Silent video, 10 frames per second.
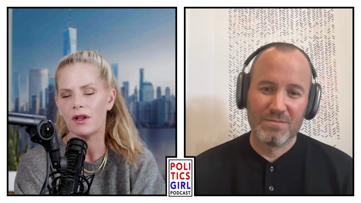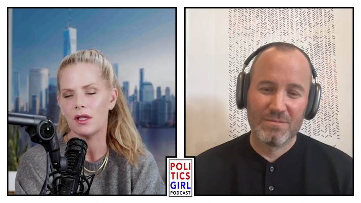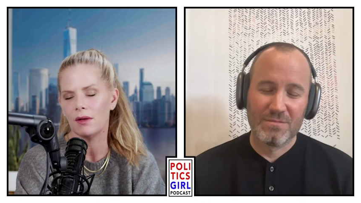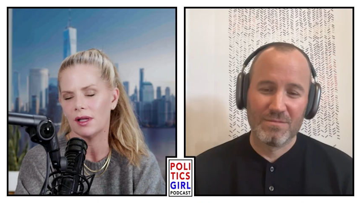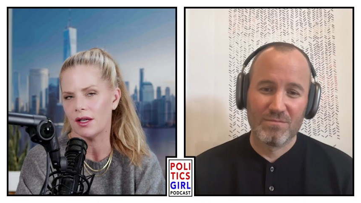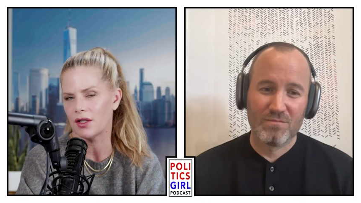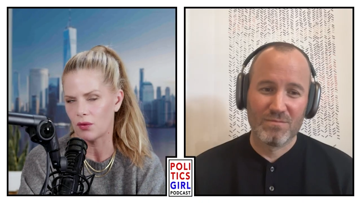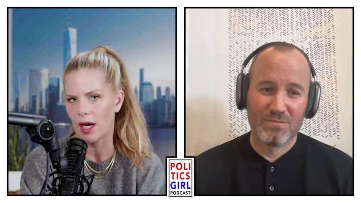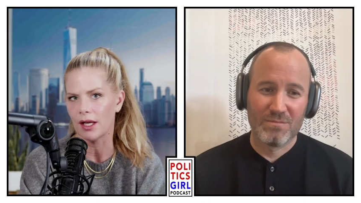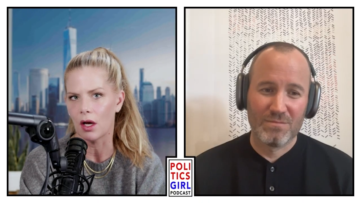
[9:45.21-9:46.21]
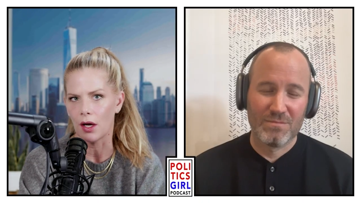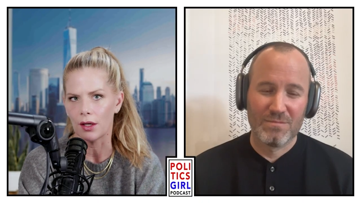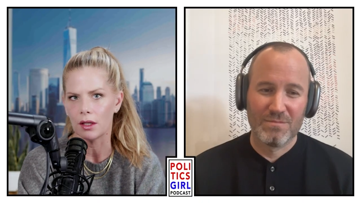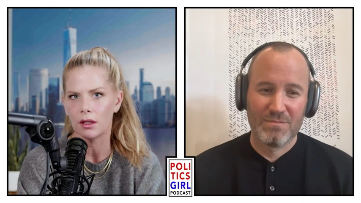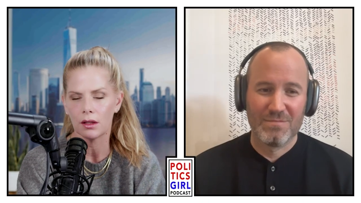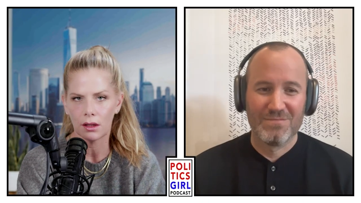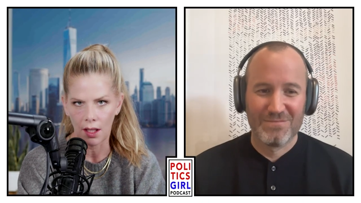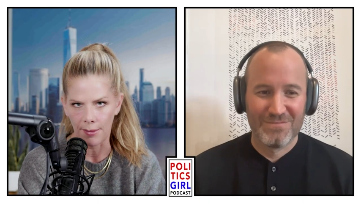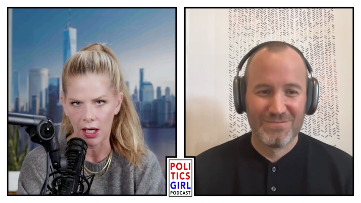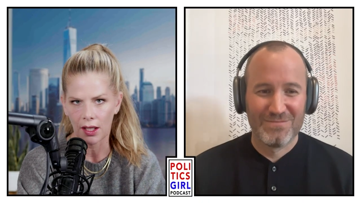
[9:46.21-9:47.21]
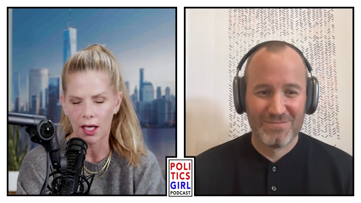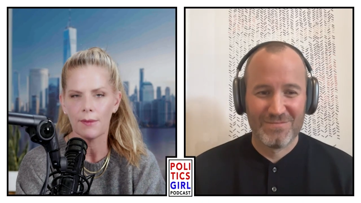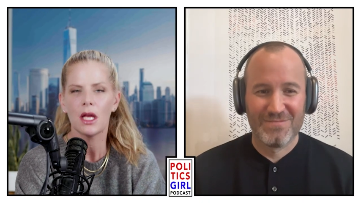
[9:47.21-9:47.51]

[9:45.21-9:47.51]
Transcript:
Speaker 1: a nuclear strike on America.